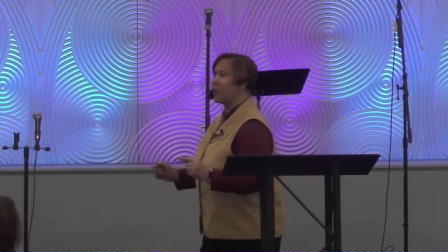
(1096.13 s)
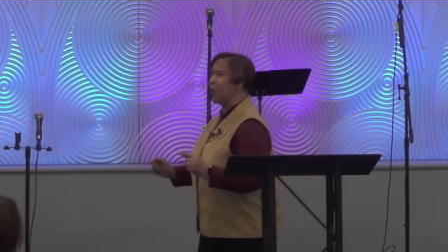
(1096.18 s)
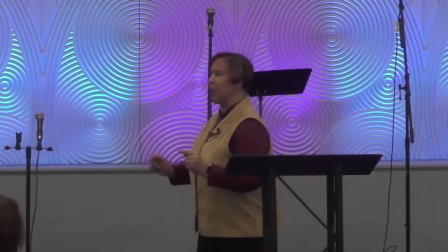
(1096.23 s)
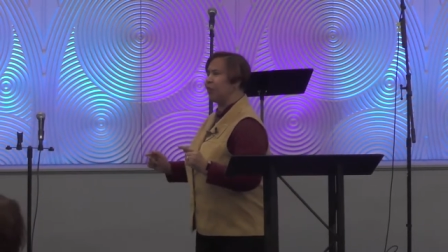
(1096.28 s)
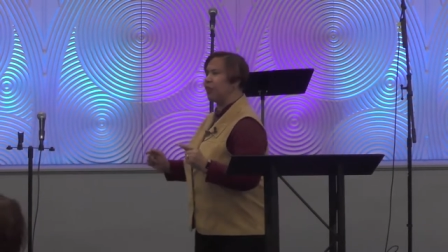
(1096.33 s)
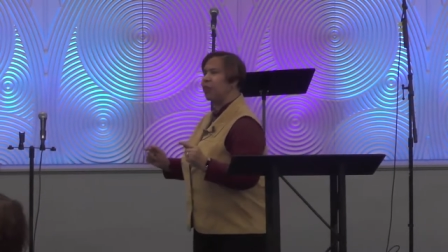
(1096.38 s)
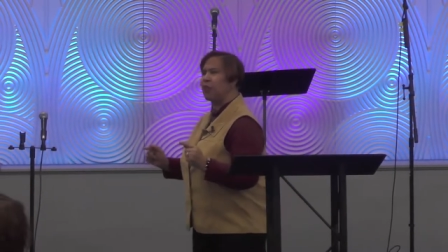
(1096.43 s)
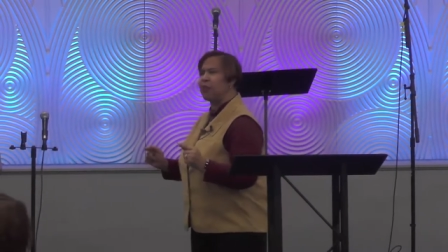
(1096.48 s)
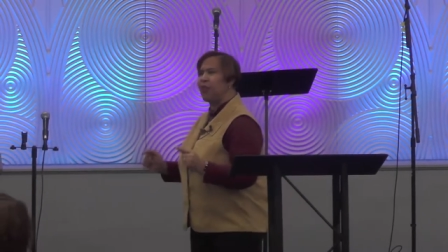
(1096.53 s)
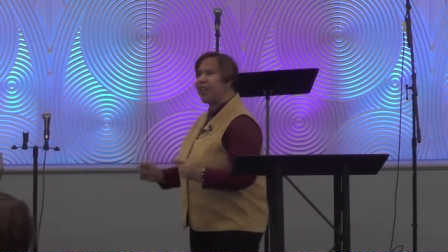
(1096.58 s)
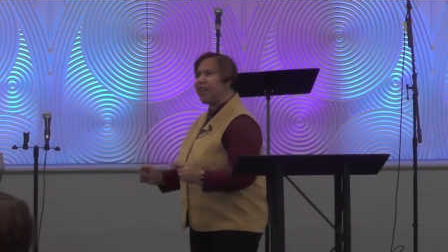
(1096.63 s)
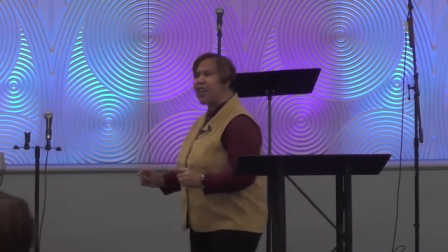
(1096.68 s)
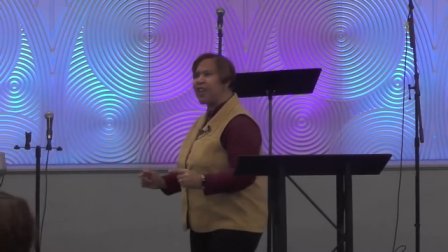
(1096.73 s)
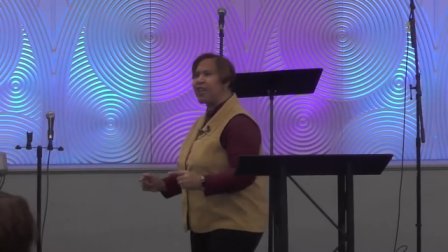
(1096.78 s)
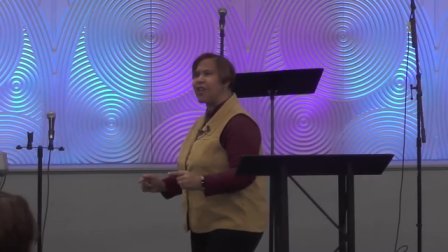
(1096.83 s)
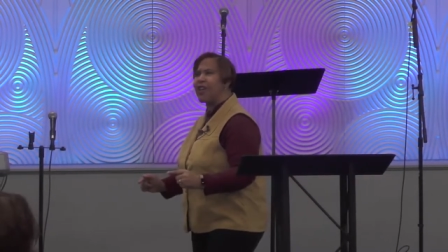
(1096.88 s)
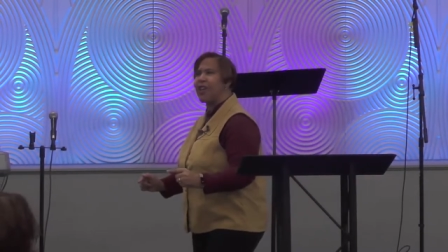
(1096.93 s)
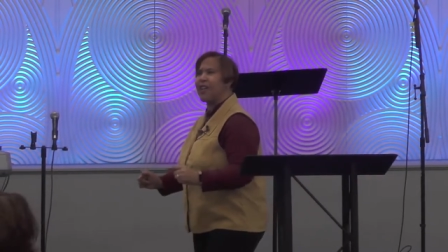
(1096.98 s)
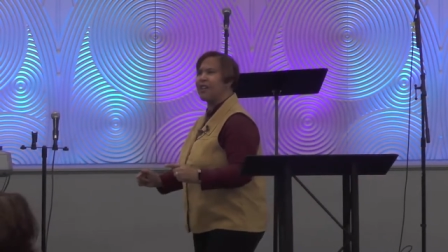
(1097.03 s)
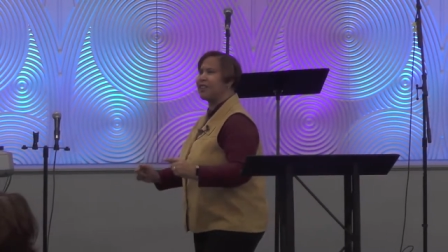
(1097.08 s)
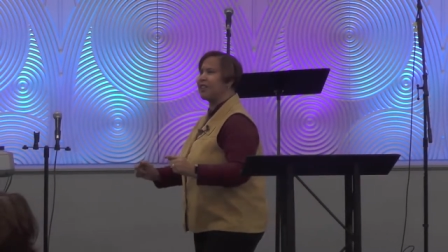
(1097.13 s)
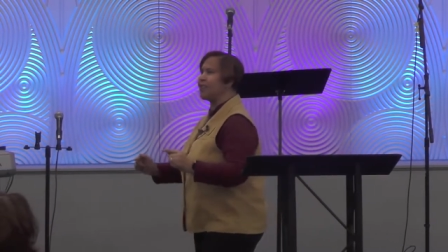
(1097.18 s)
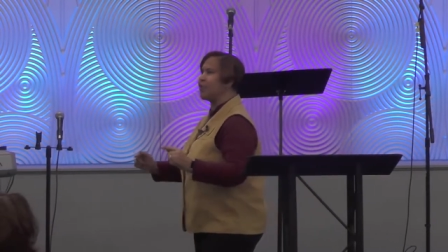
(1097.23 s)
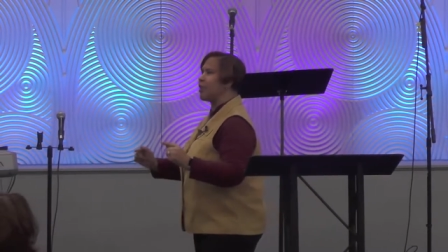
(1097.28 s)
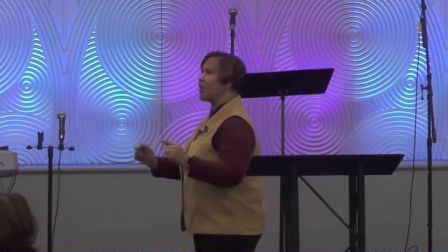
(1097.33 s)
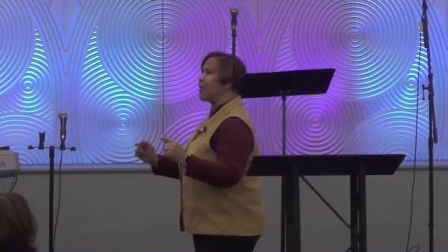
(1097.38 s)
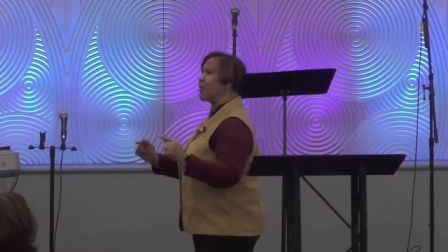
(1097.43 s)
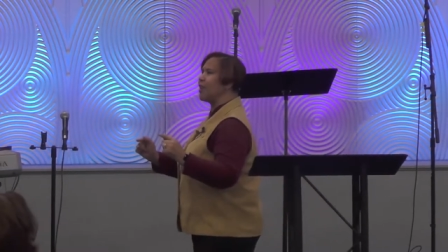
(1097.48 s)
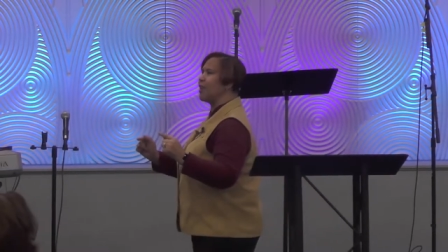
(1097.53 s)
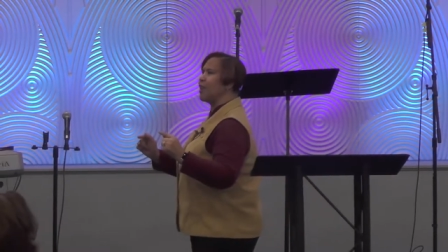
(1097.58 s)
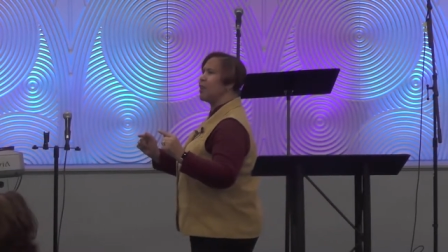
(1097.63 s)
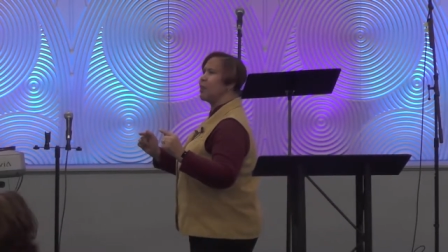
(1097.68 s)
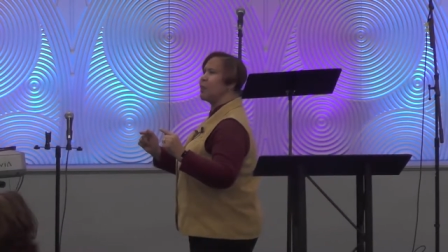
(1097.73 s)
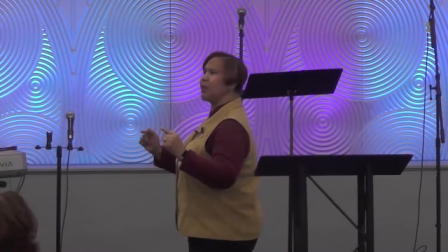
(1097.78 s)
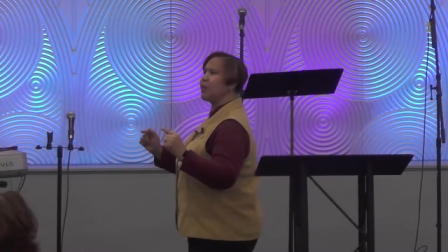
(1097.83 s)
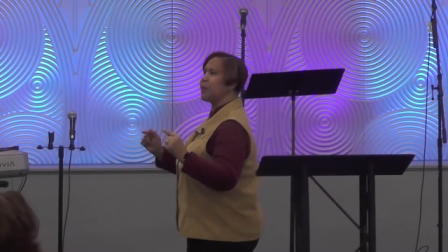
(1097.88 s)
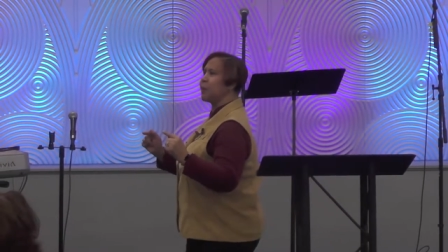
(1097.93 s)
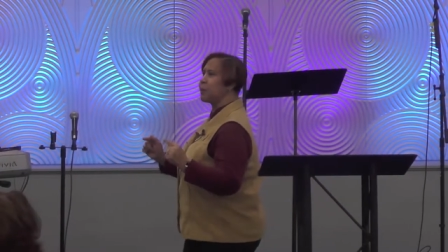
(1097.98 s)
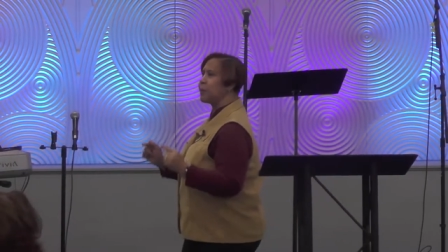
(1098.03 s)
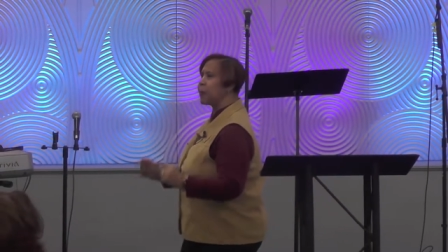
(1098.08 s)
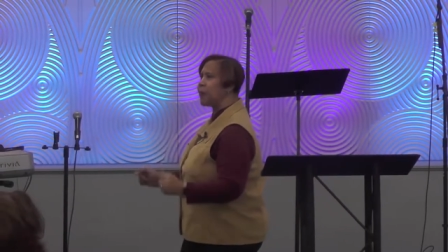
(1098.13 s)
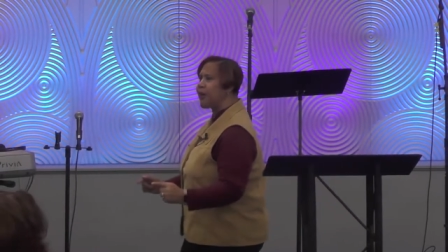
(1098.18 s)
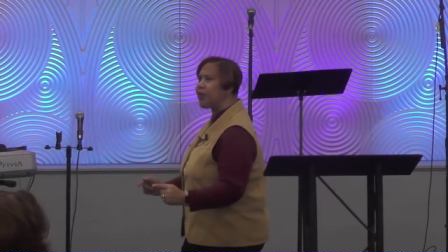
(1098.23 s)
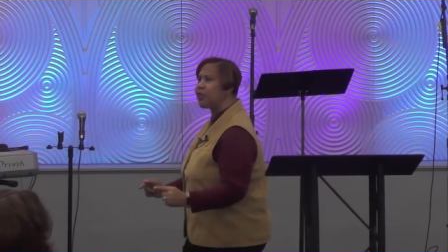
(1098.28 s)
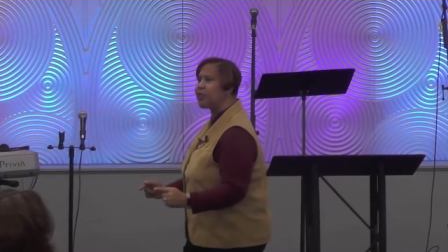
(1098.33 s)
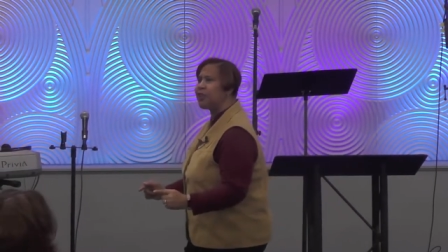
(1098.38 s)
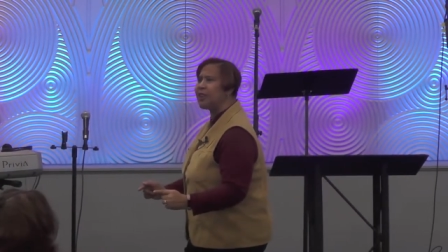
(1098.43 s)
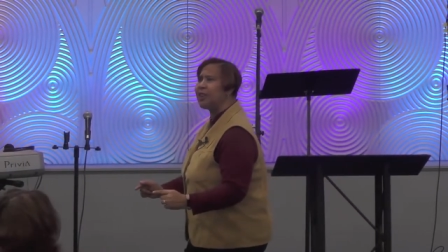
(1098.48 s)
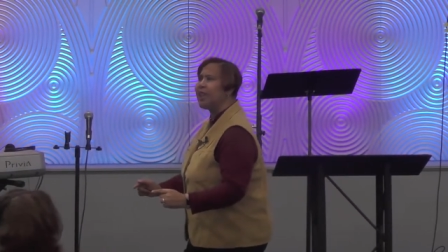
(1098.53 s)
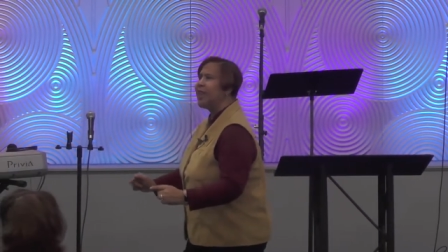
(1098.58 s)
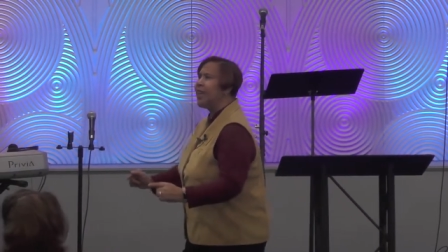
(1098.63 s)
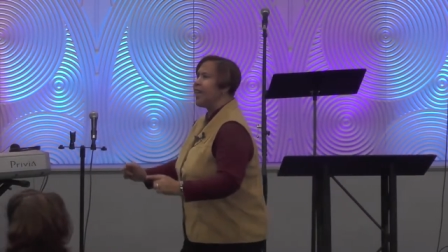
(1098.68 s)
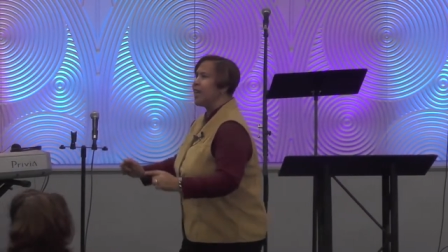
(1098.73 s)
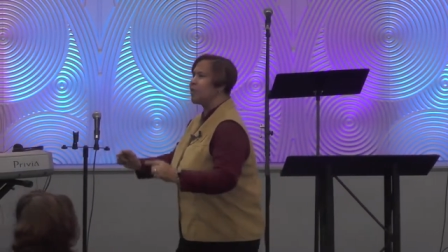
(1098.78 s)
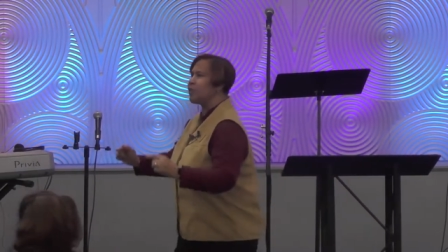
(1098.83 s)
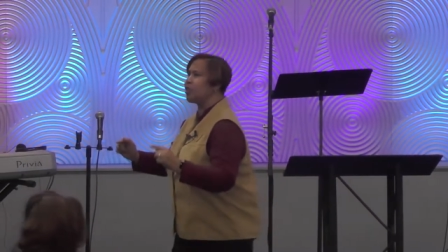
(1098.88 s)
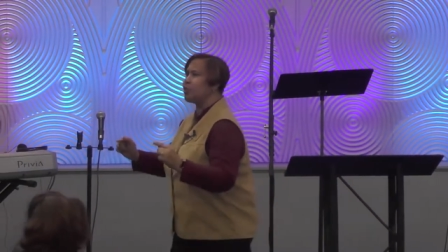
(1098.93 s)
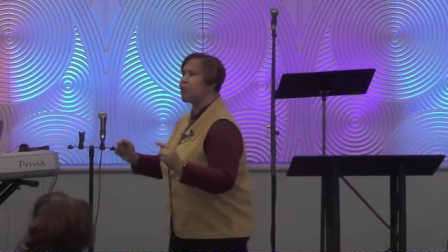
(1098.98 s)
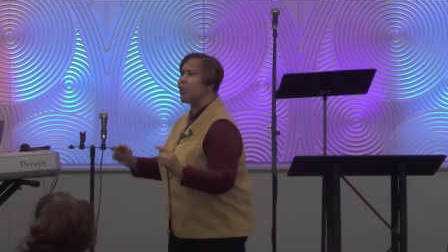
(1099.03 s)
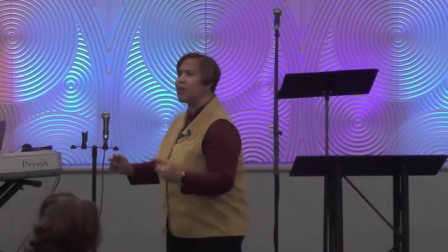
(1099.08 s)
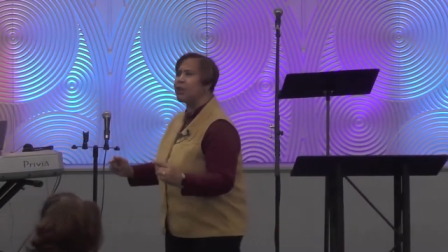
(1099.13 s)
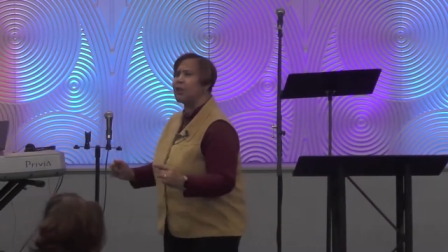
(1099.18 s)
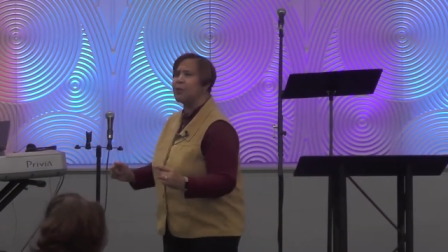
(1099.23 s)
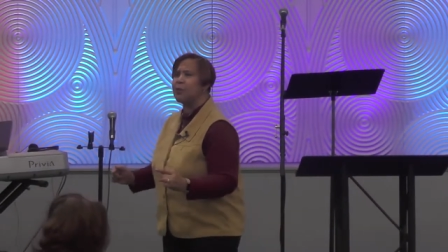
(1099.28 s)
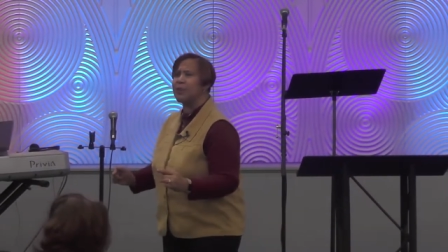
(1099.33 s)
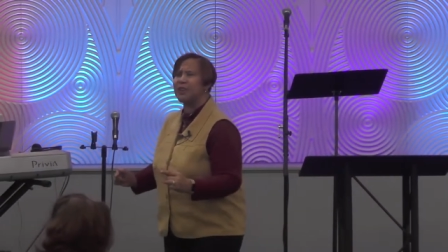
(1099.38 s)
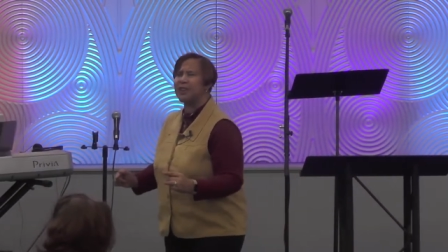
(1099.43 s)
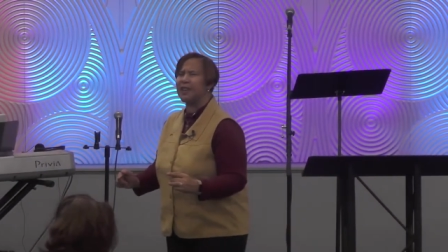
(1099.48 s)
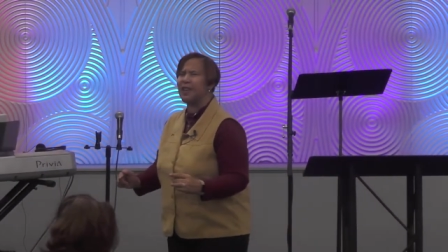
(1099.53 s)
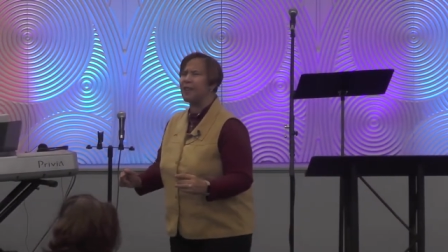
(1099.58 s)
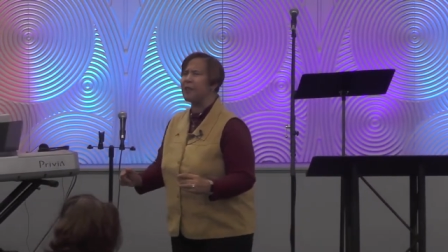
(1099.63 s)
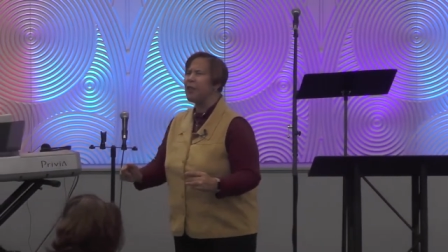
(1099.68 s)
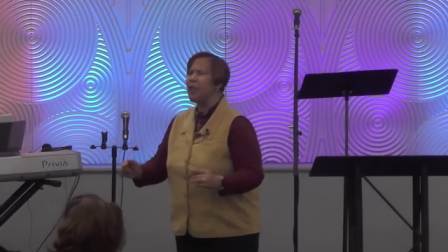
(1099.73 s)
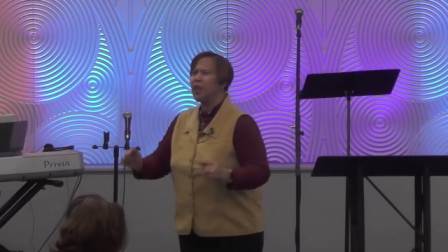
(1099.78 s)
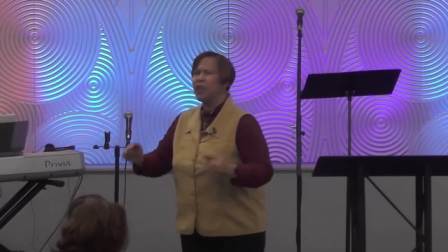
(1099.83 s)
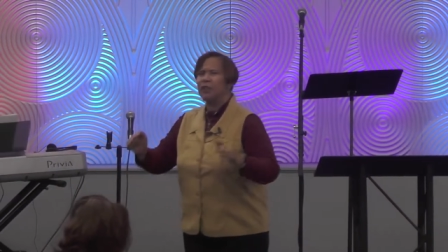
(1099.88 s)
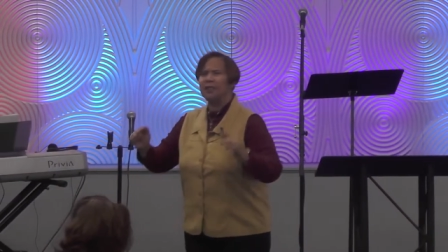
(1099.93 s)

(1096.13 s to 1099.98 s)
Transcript: with fear and struggling with depression and struggling with stuff,